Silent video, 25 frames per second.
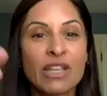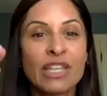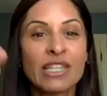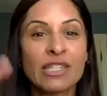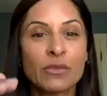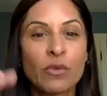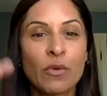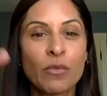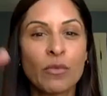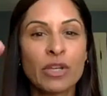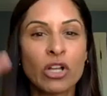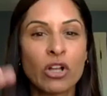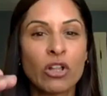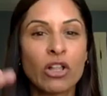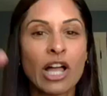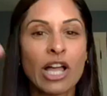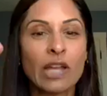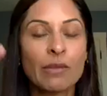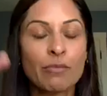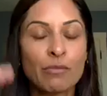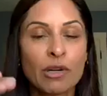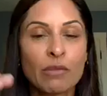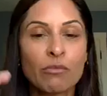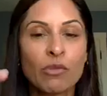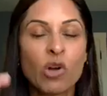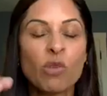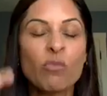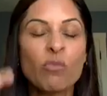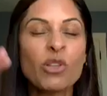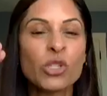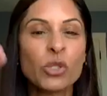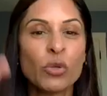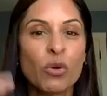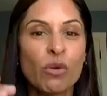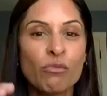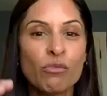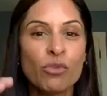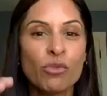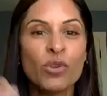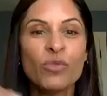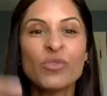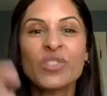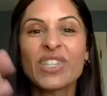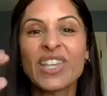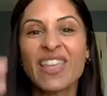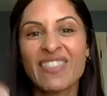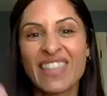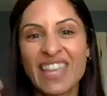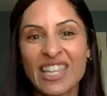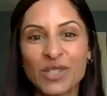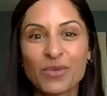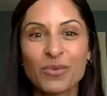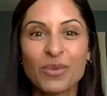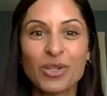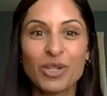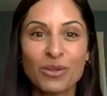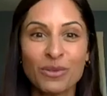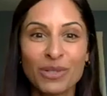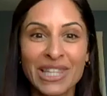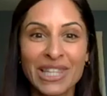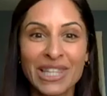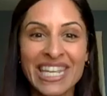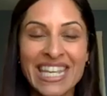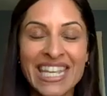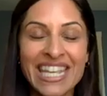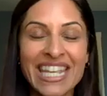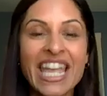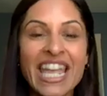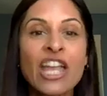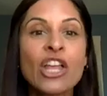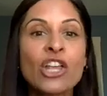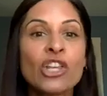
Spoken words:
is what we call hypermobile, so it moves, and that's when you leak.